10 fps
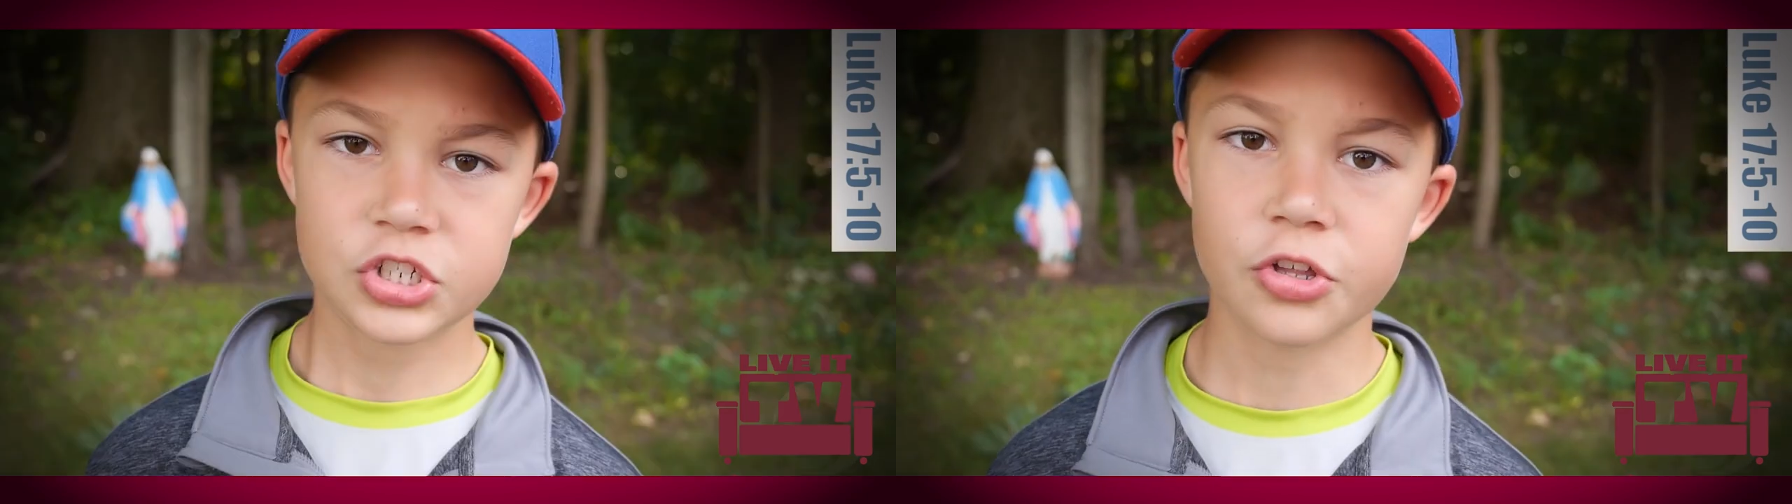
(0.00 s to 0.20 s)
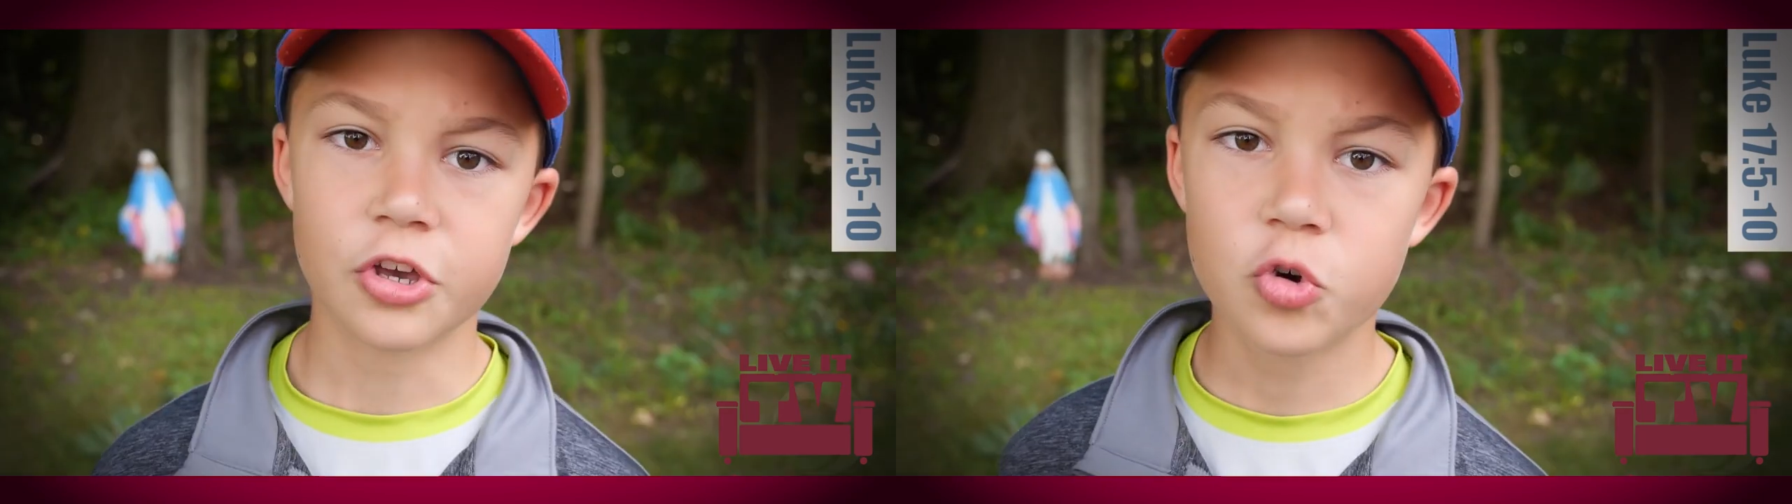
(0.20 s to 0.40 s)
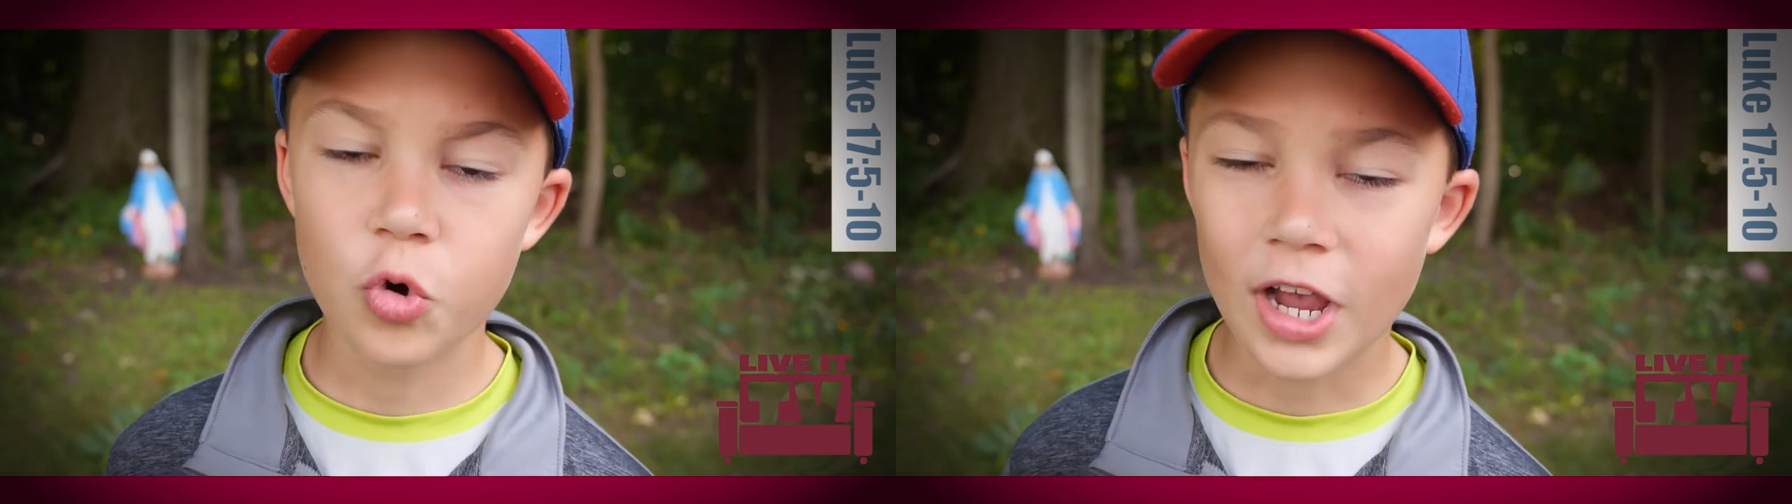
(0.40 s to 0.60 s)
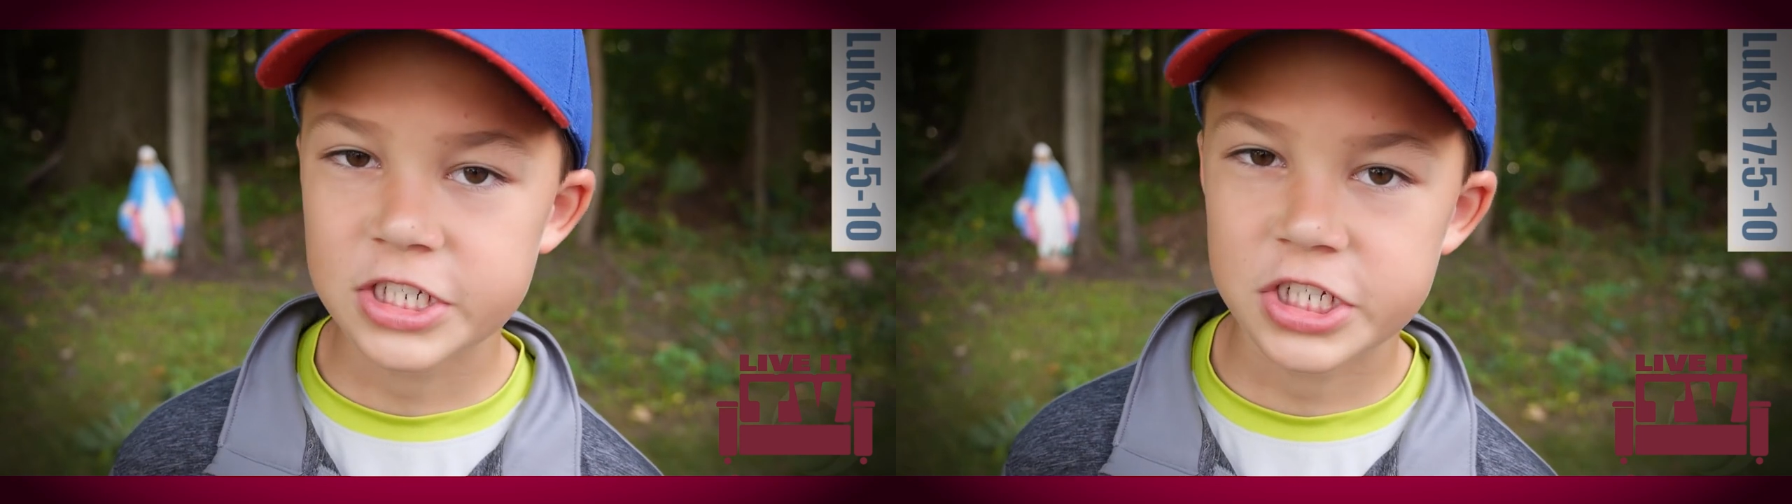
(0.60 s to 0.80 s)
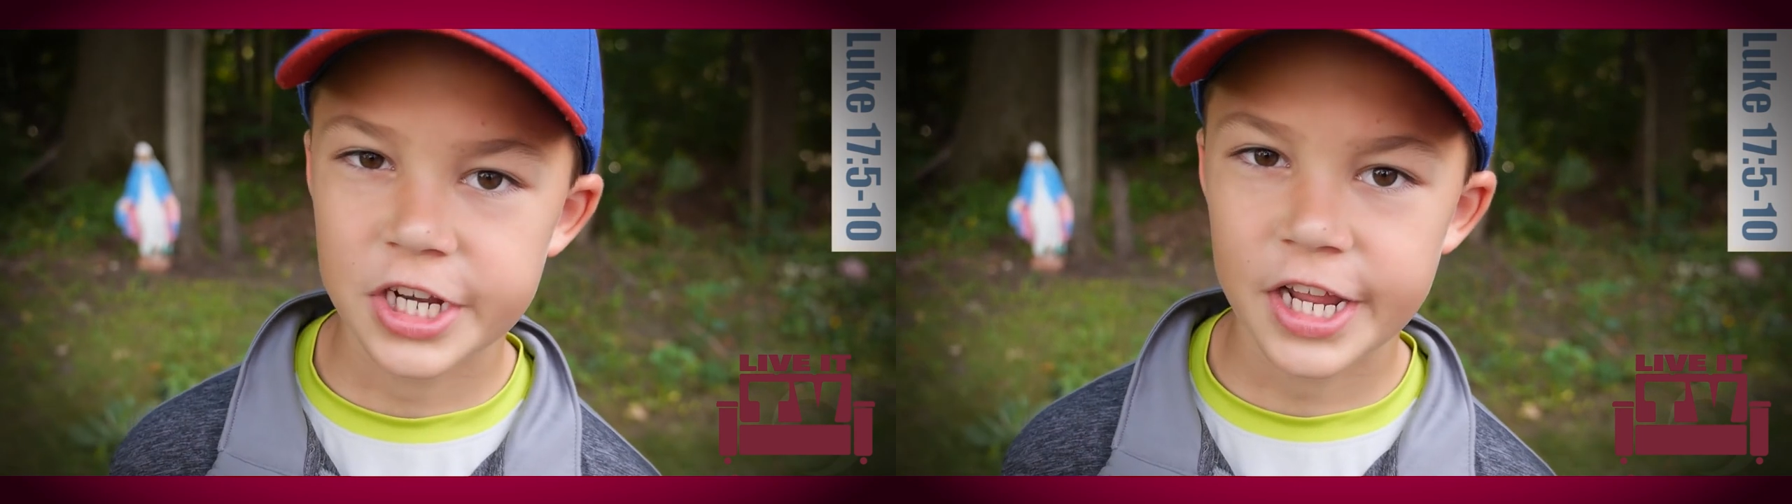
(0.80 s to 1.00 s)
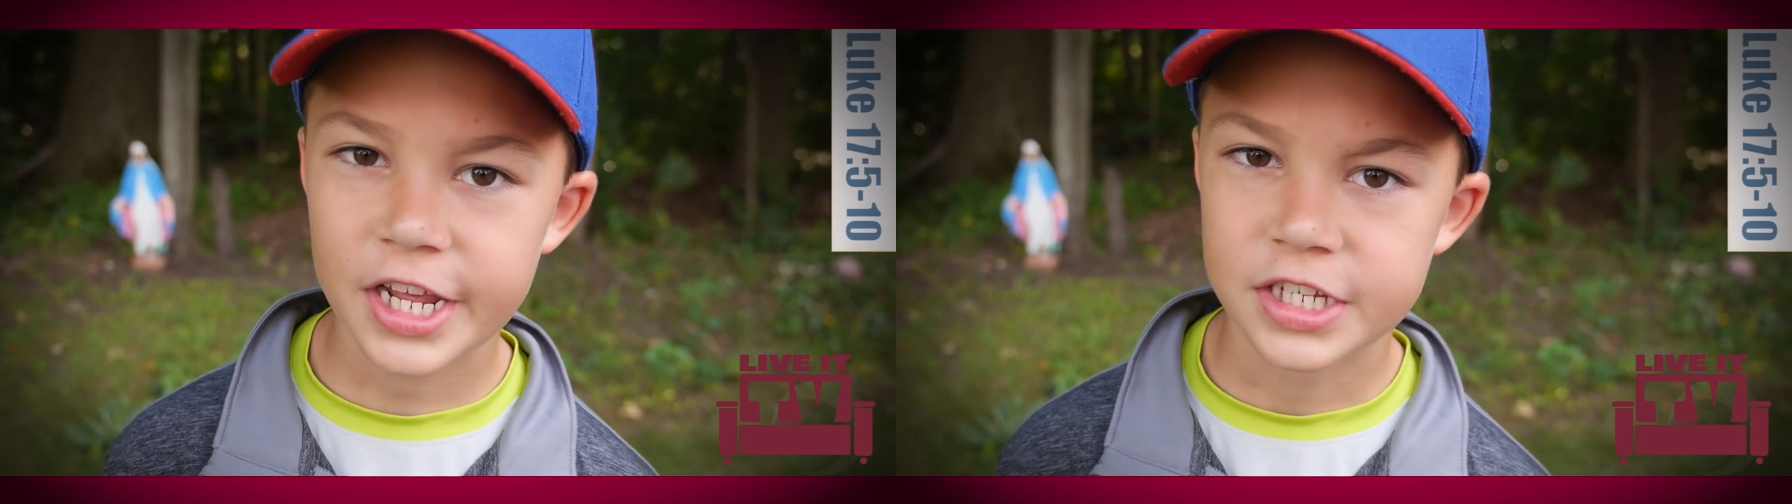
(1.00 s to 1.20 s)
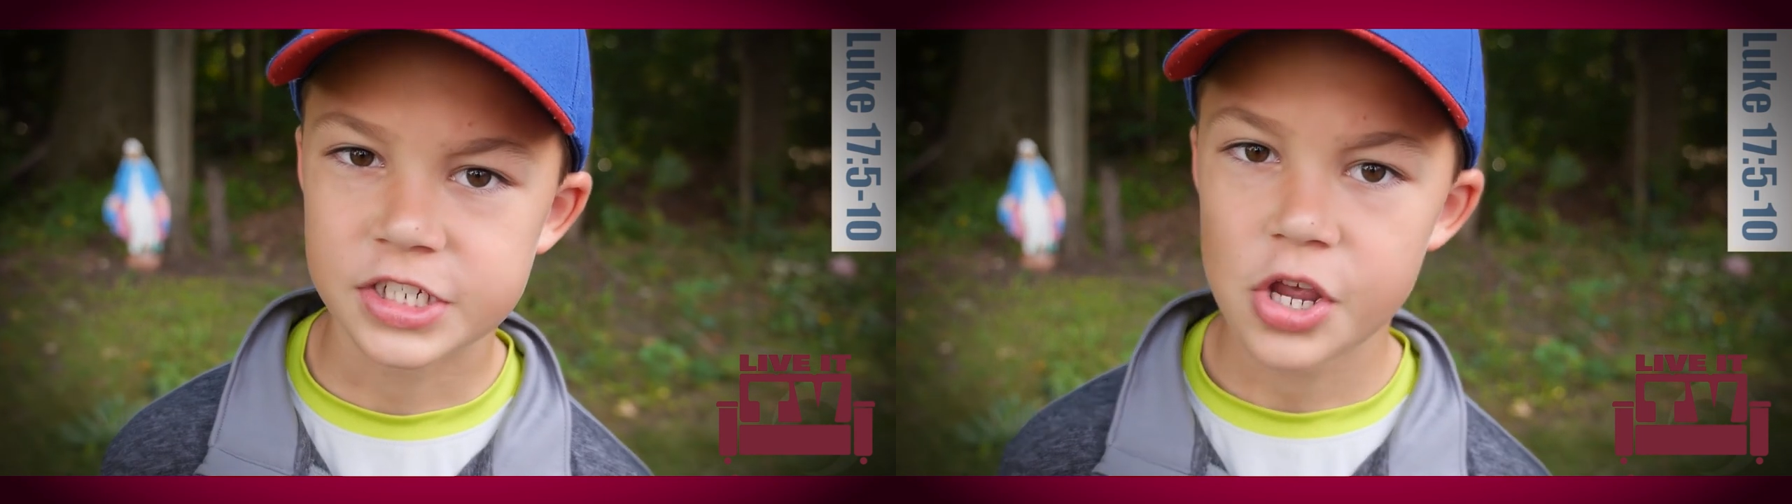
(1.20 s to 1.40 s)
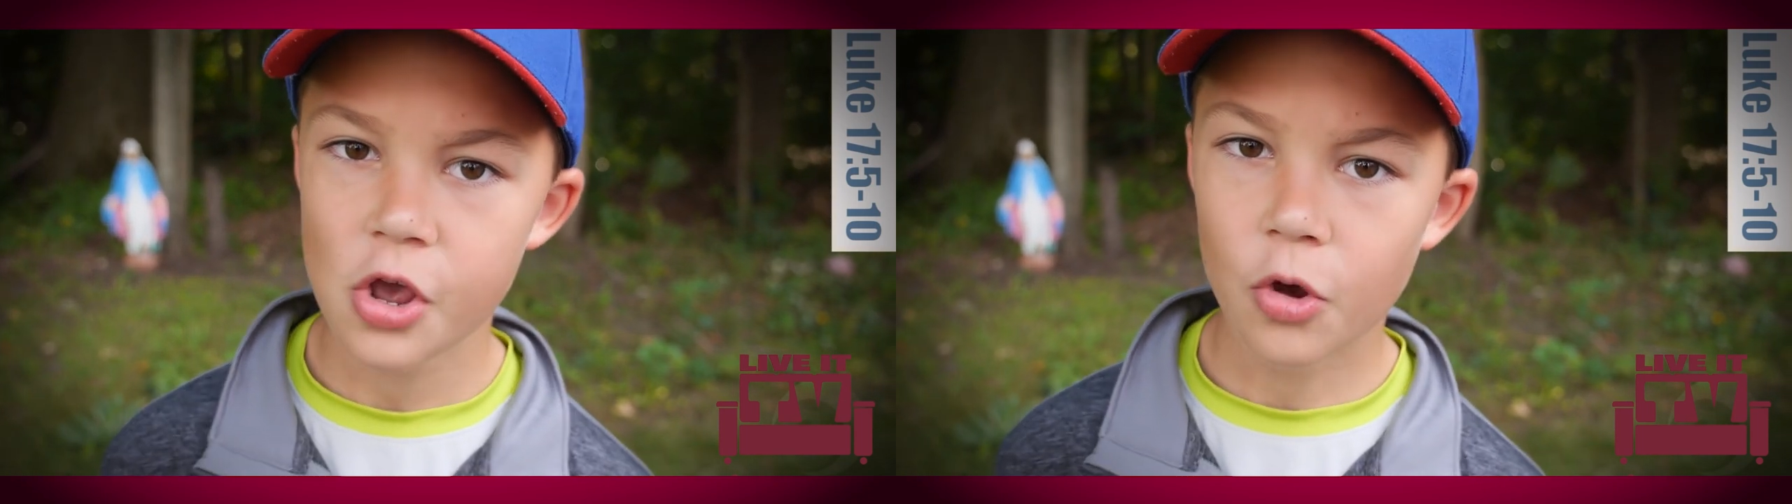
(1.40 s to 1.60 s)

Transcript: So the question is,